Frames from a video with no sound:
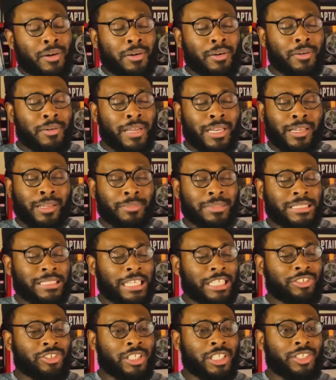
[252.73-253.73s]
Ooh, I love me some
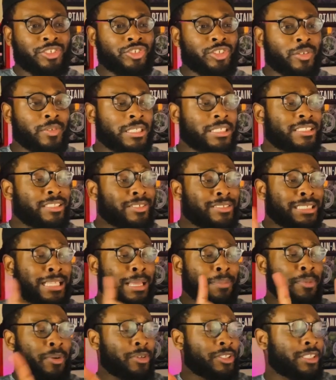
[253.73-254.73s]
Angelina Jolie. So tell
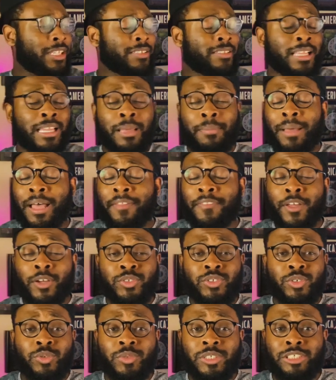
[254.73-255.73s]
me what y'all think about Those
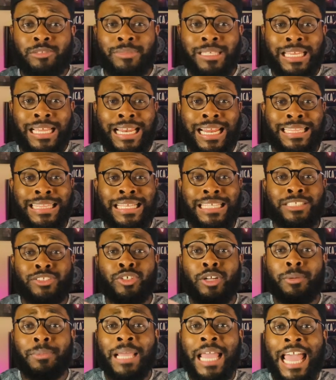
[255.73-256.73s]
Who Wish Me Dead. I think it's
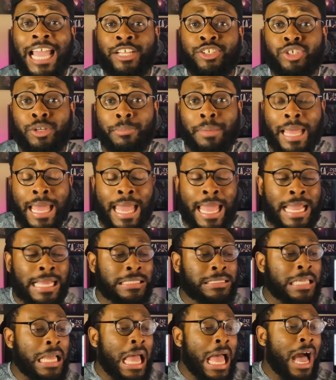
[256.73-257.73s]
going to be
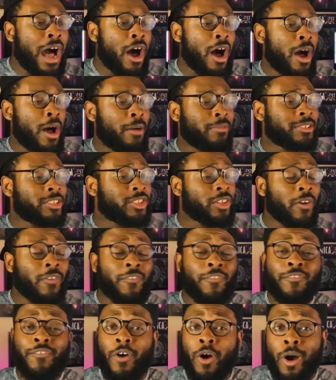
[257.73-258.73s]
action-packed. So
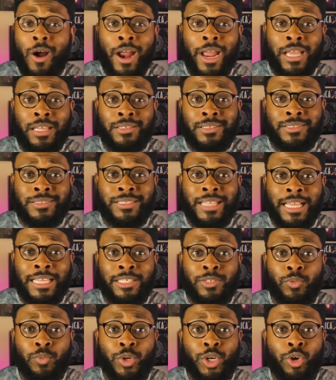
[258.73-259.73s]
far, it looks like
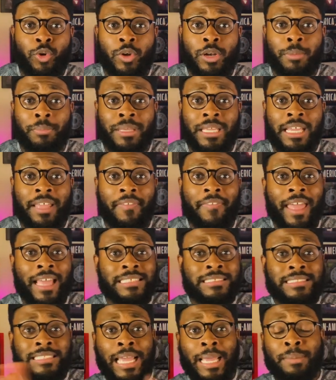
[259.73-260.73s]
we're going to be in that
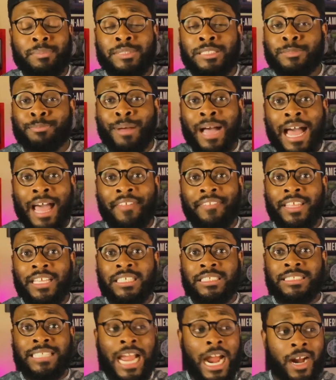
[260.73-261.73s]
same spot the
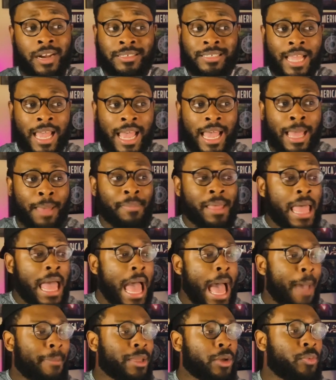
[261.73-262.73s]
entire time.
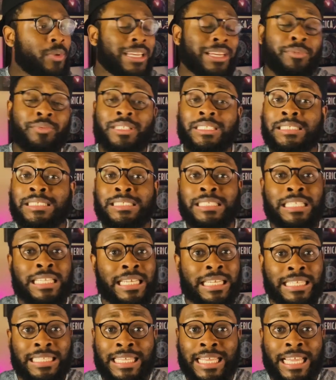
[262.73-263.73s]
I mean, we didn't really see
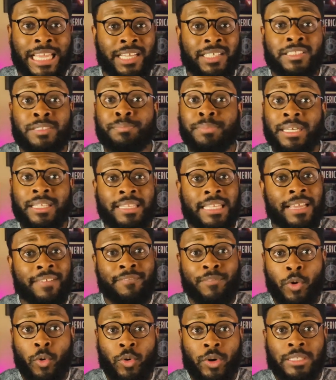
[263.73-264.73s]
anything else but that
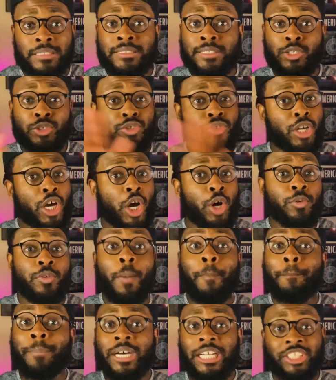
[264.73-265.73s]
forest. So, you know,
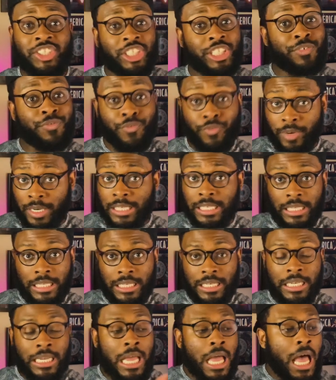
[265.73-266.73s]

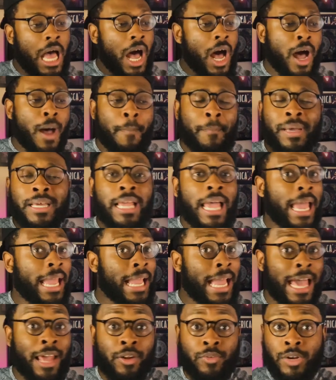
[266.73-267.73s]
budget-friendly. But hey,
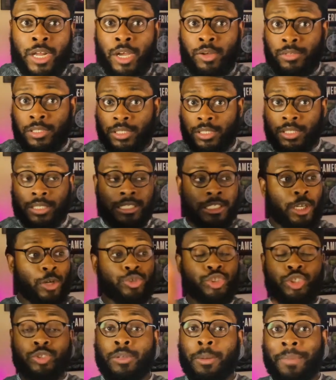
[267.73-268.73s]
I don't know. Look, don't
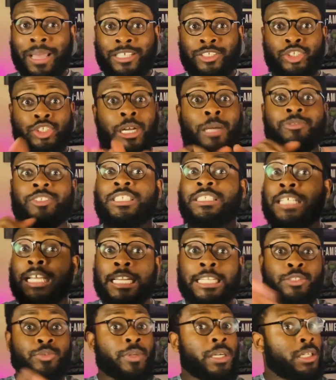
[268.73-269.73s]
shoot the messenger. I'm just saying
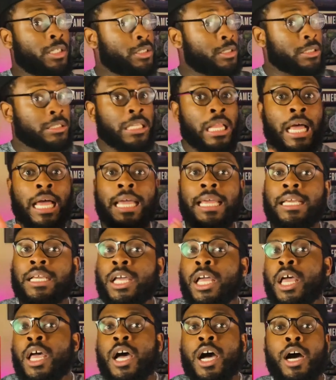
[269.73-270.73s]
that's what it looks like.
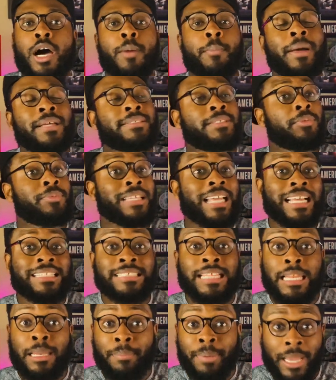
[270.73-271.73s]
I see we got
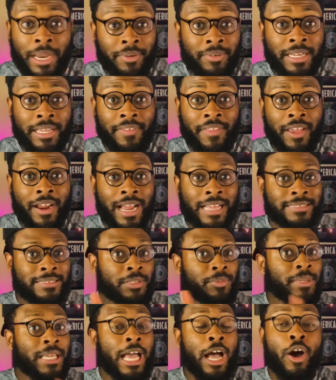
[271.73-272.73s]
Tyler Perry in there. I see
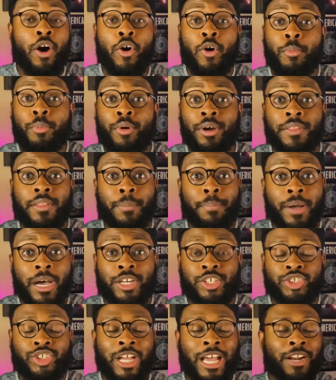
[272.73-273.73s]
we got old boy the
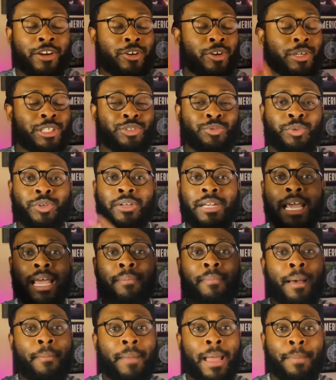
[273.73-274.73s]
Punisher. I don't know his real name.
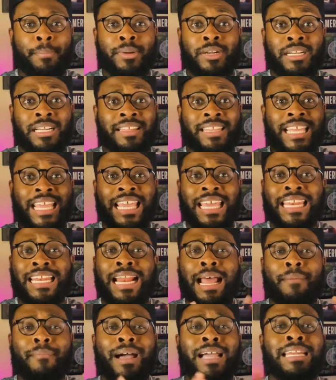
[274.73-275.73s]
I might put it in the edit.
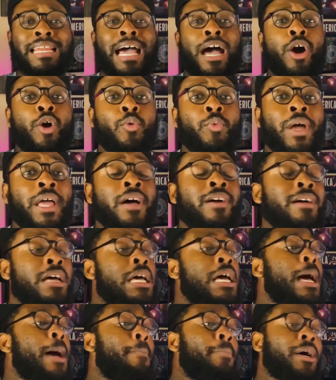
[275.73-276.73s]
I might not. Oh, well.
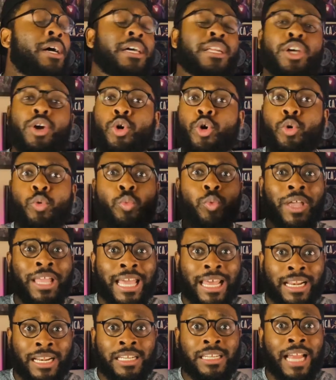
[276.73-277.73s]
But we
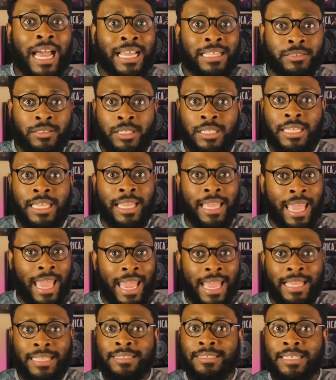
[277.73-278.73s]
got a nice-looking
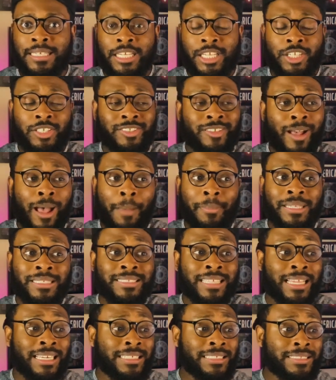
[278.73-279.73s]
cast in here. So I'm
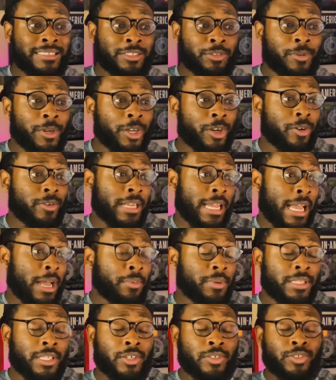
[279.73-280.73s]
excited to see what go down
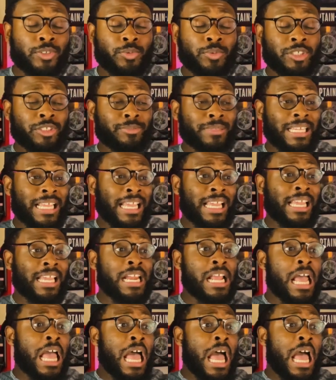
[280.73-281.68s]
with Those Who Wish Me Dead.